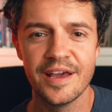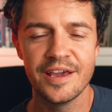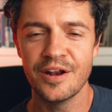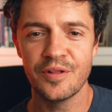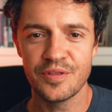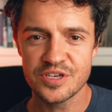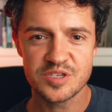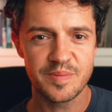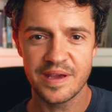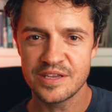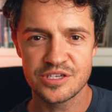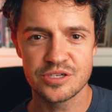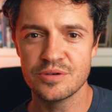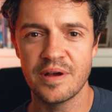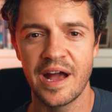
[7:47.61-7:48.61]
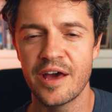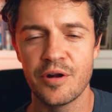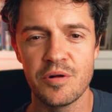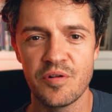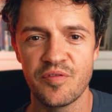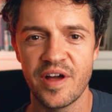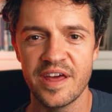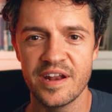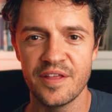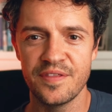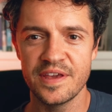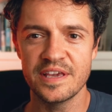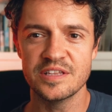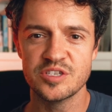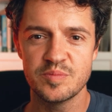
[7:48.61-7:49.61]
You know, this man too had all that, and I
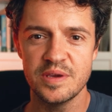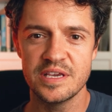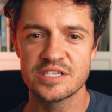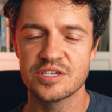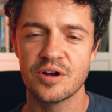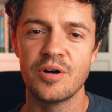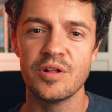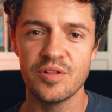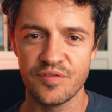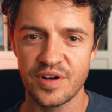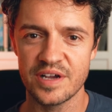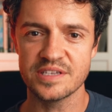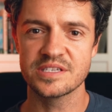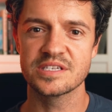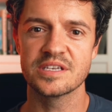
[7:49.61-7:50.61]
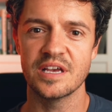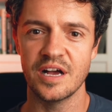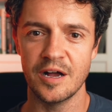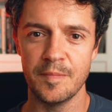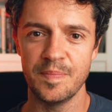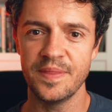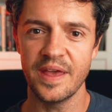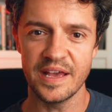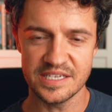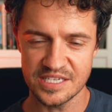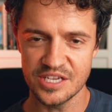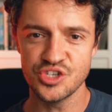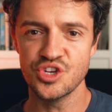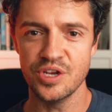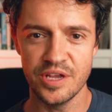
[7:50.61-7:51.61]
think it speaks to all of us uh, as
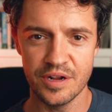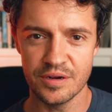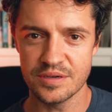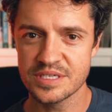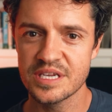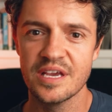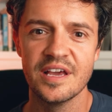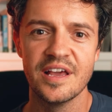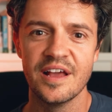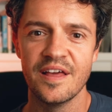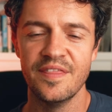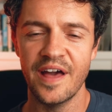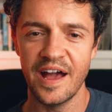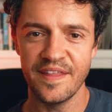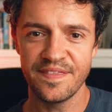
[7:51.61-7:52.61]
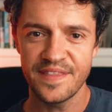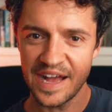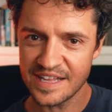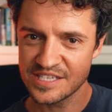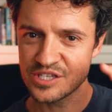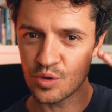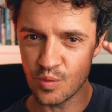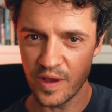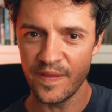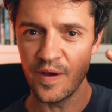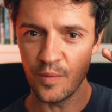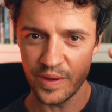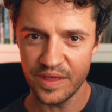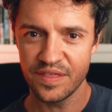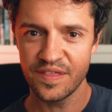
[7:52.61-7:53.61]
engineers that that's the way
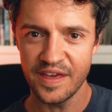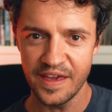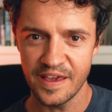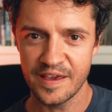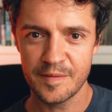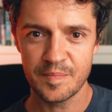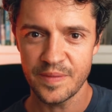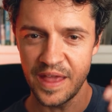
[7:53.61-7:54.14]
that we think.